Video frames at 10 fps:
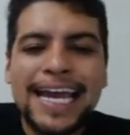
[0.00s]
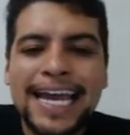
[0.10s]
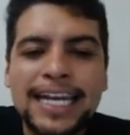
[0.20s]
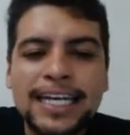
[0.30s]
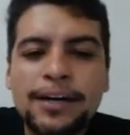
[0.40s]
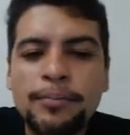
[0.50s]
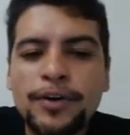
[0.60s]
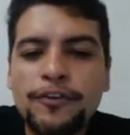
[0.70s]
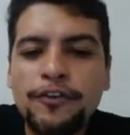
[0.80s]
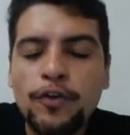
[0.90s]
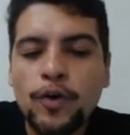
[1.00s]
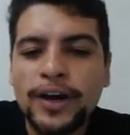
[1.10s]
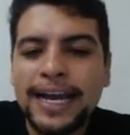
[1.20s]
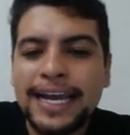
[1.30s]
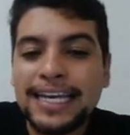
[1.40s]
And number
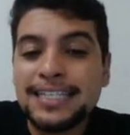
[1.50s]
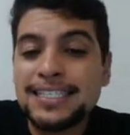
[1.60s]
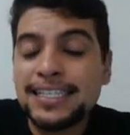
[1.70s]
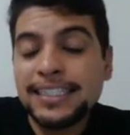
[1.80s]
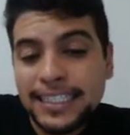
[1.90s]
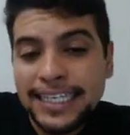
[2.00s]
four, it's in the